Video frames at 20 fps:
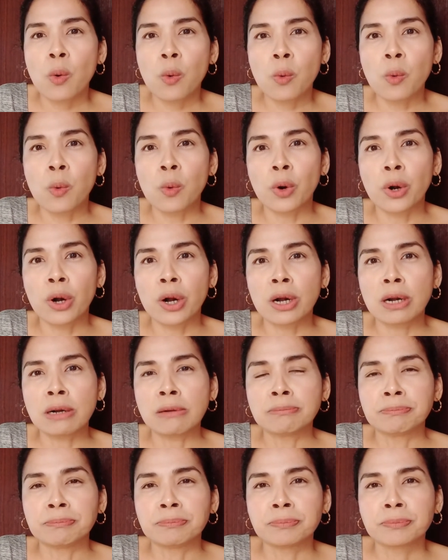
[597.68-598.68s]
or
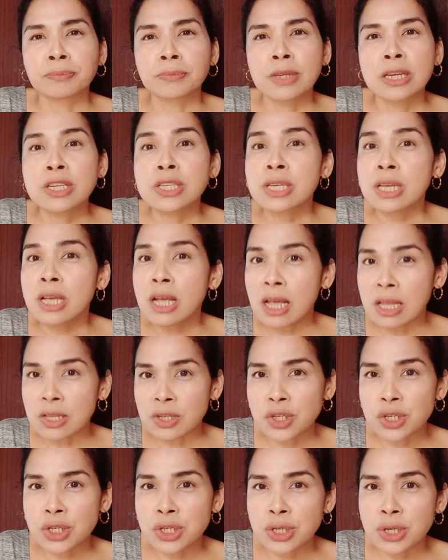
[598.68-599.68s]

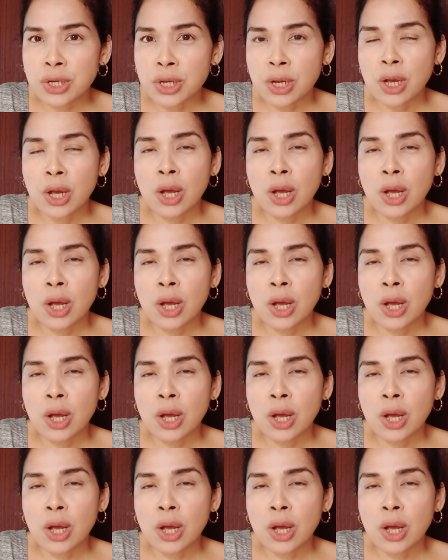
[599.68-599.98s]
touch,